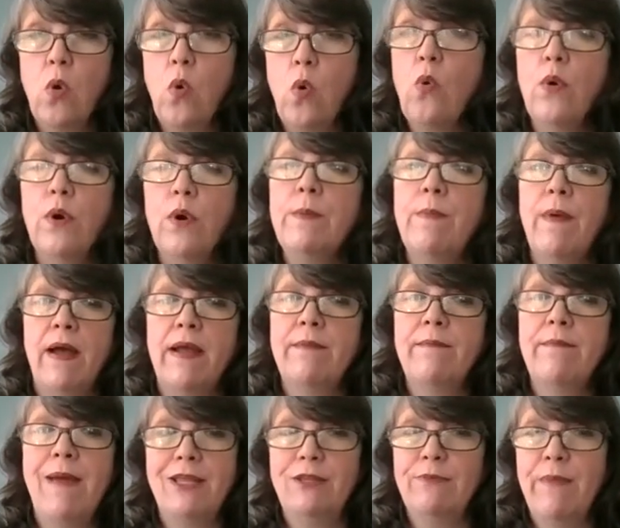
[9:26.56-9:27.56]
Or by
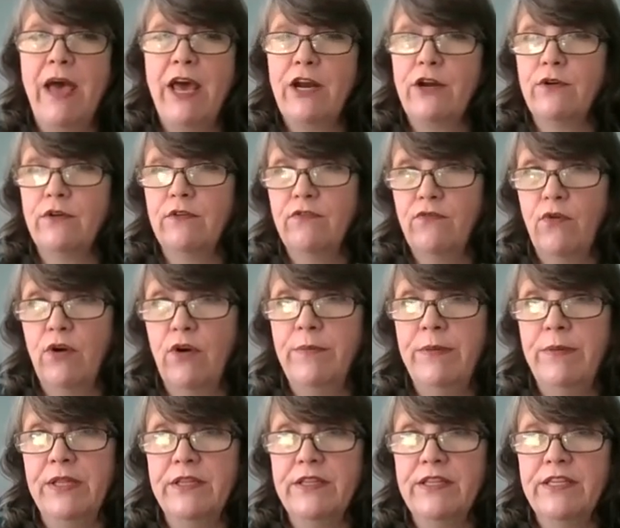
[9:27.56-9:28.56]
a mathematical
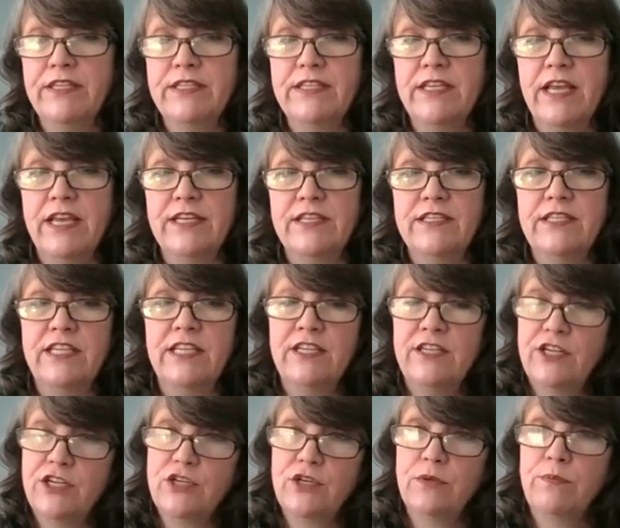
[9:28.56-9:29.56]
formula that says the
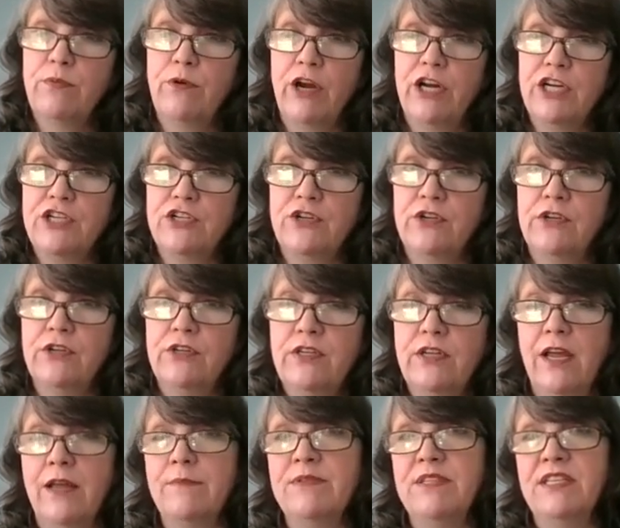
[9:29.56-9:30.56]
initial pressure
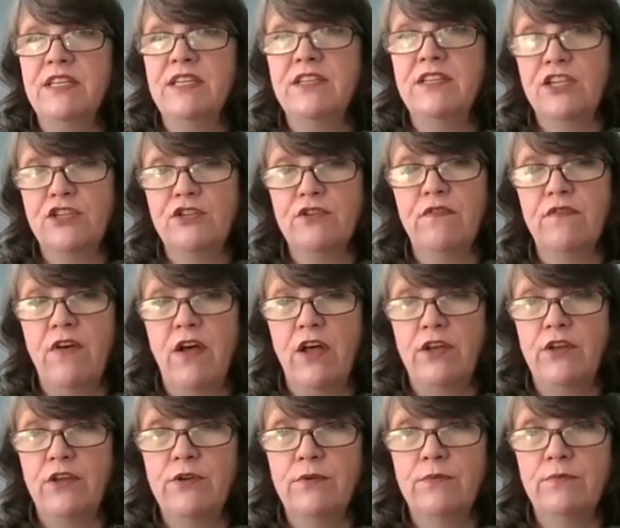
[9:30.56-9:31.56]
times the initial
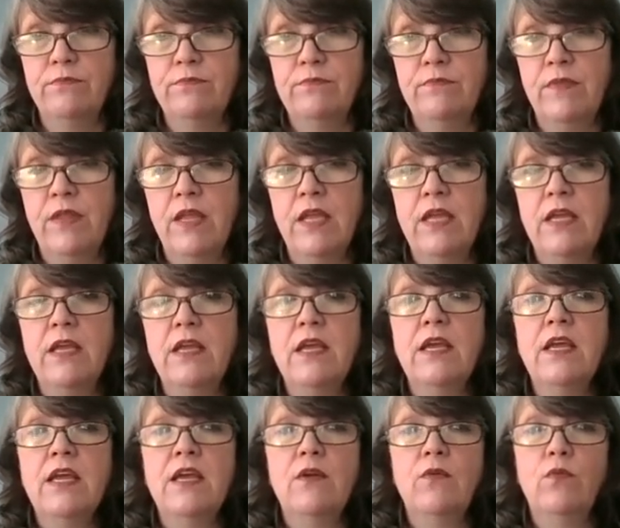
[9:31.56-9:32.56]
volume
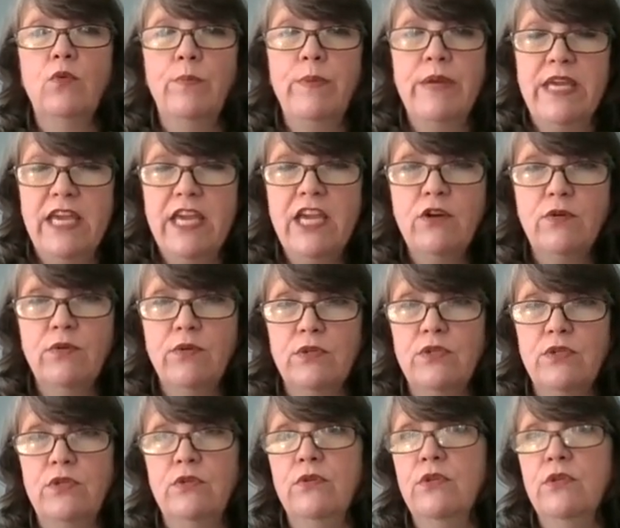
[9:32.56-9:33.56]
will be equal
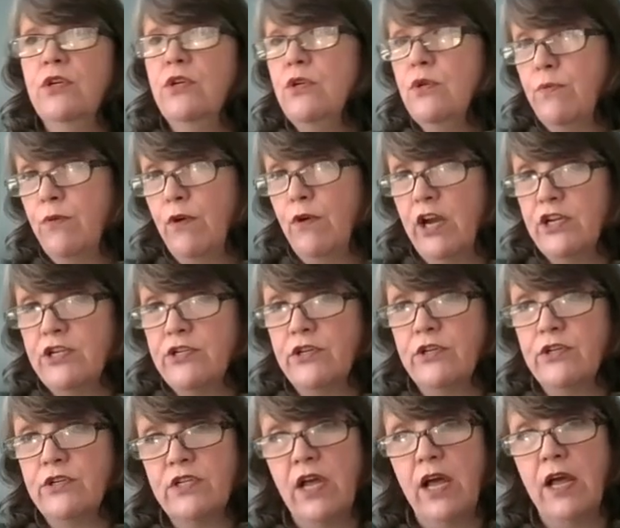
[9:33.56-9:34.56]
to the new
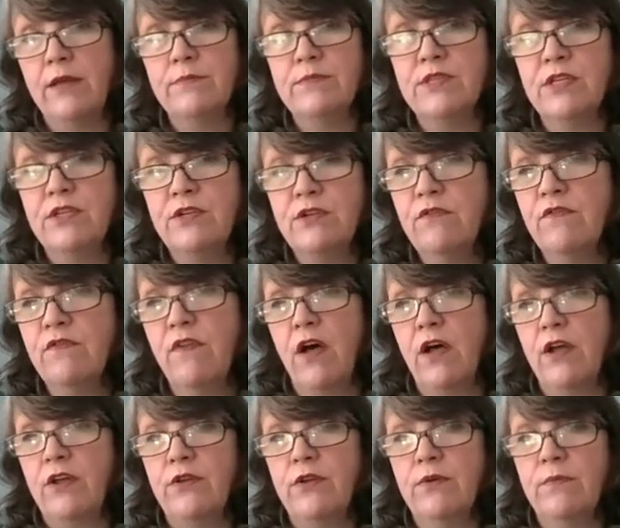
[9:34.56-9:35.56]
pressure times the new
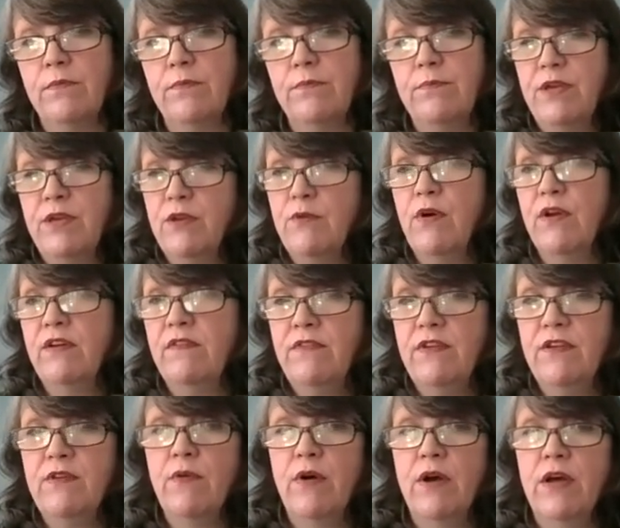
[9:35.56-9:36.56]
volume.
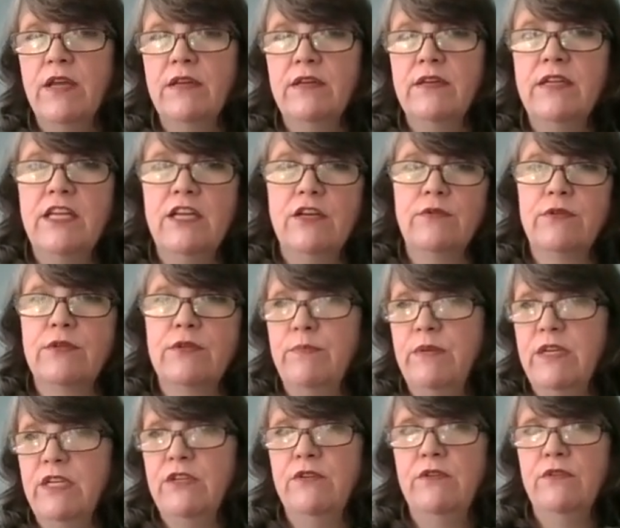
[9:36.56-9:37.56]
P1V1 equals
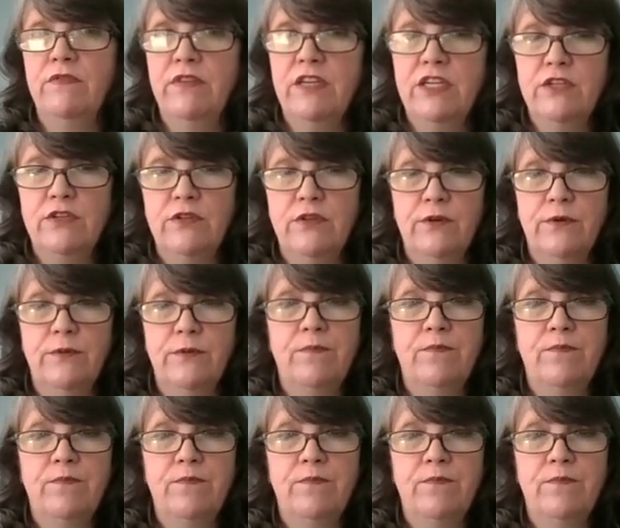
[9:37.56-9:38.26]
P2V2.